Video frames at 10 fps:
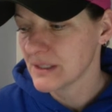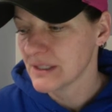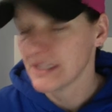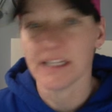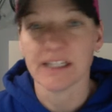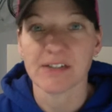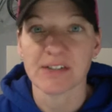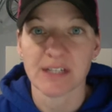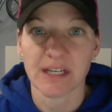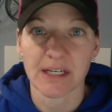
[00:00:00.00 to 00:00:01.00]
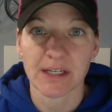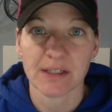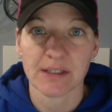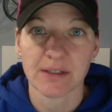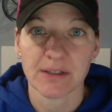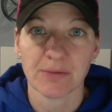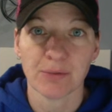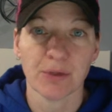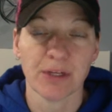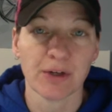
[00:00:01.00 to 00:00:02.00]
Getting sick,
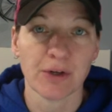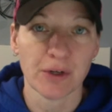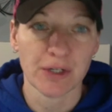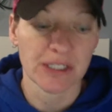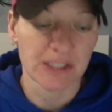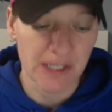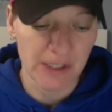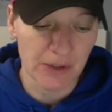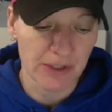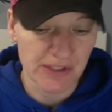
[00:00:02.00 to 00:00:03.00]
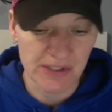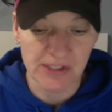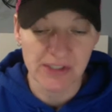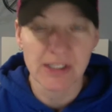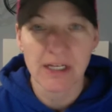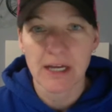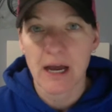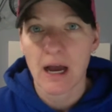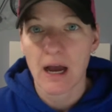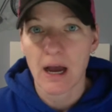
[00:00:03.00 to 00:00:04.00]
reoccurring illnesses.
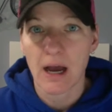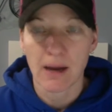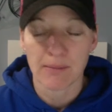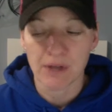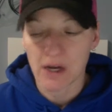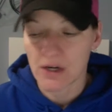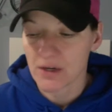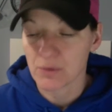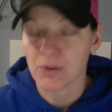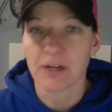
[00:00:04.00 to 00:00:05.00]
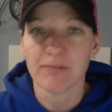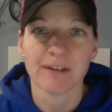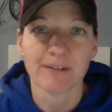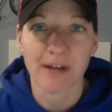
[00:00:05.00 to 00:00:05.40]
Knock on wood, I've never